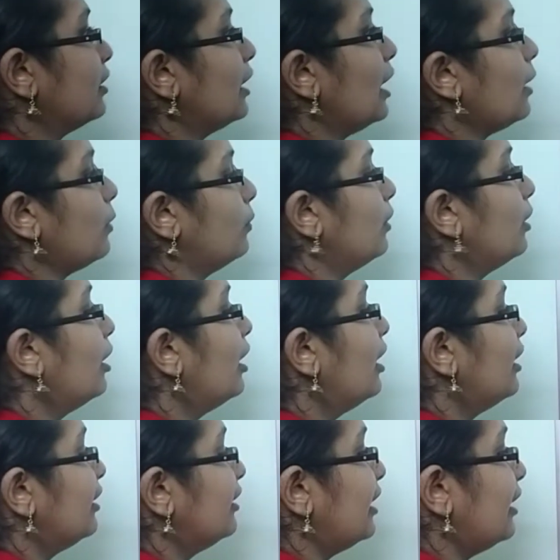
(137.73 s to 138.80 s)
Now
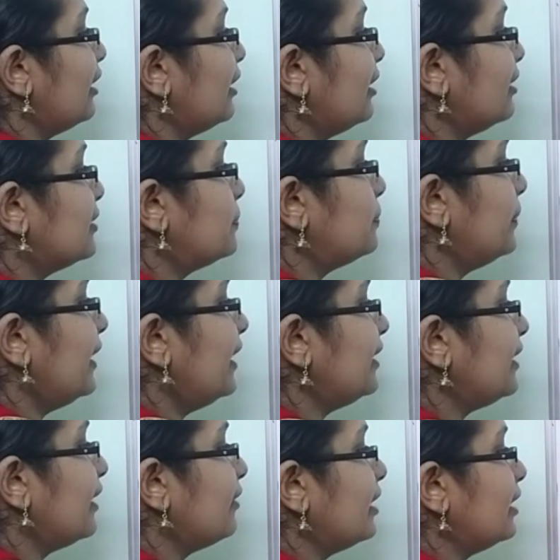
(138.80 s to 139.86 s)
the
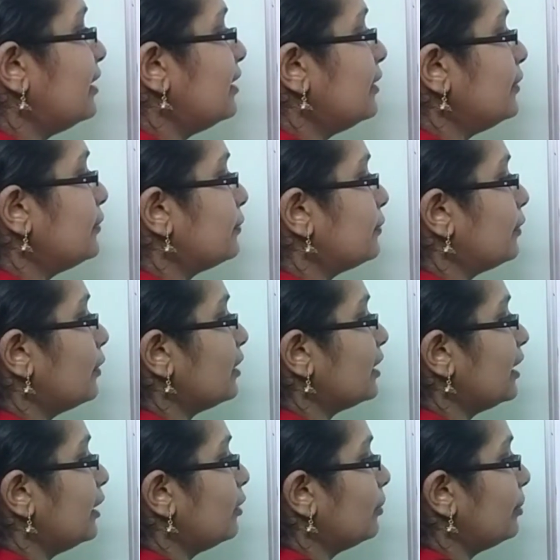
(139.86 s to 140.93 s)
speed given is 4
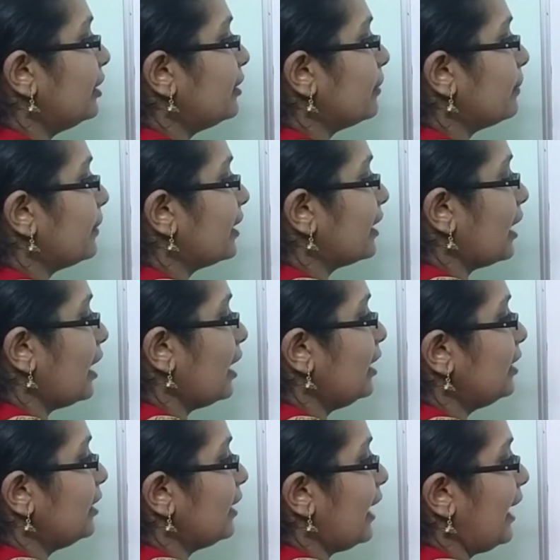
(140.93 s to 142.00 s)
km per
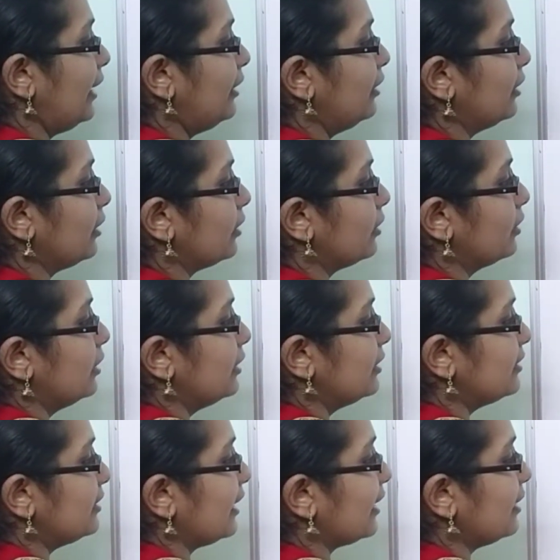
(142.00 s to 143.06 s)
hour and
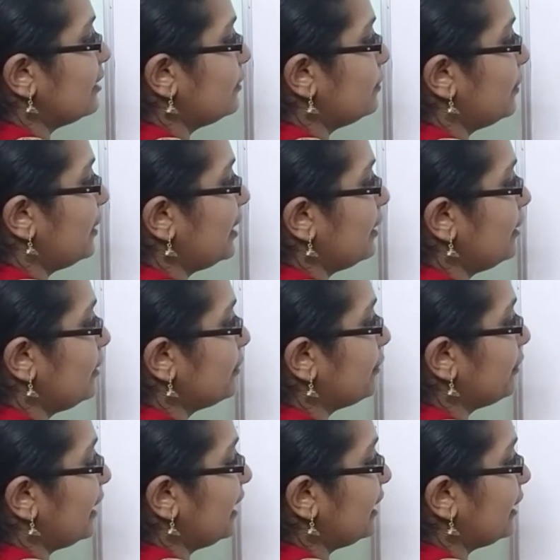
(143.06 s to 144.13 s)
second speed is
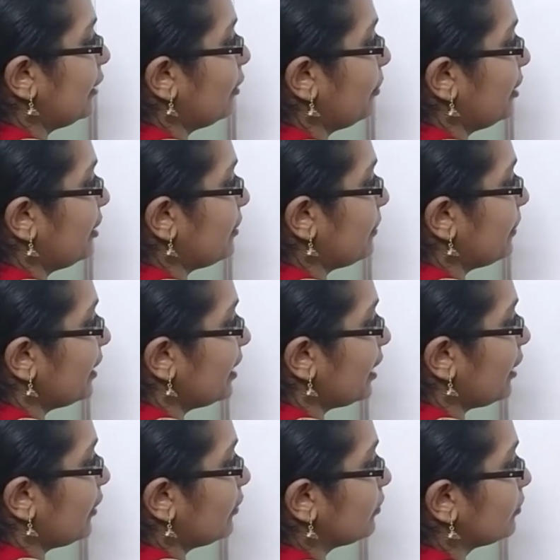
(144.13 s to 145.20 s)
5 km per
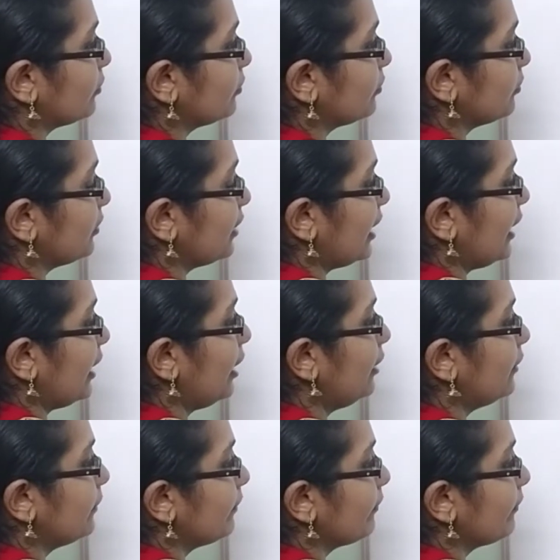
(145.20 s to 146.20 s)
hour. Correct?